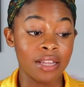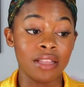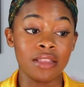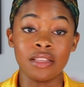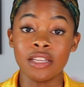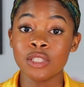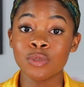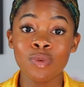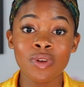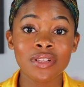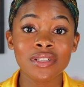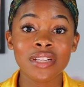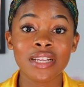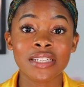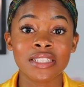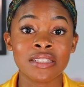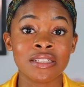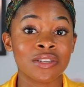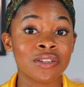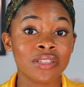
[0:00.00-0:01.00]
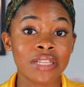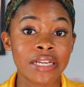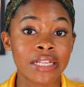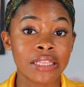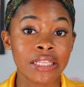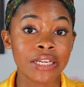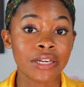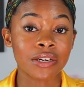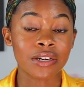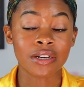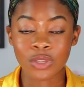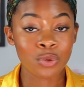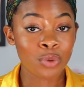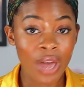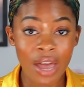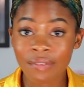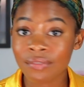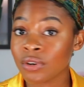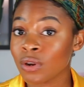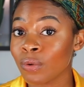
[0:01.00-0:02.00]
this one is literally clear. You
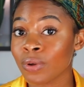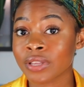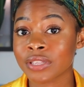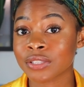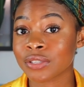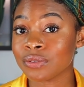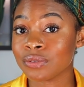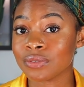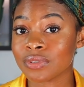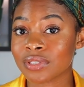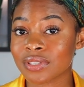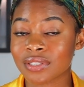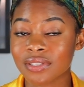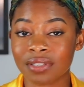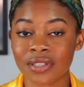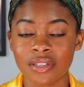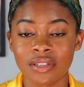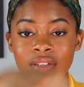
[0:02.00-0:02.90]
have no excuse.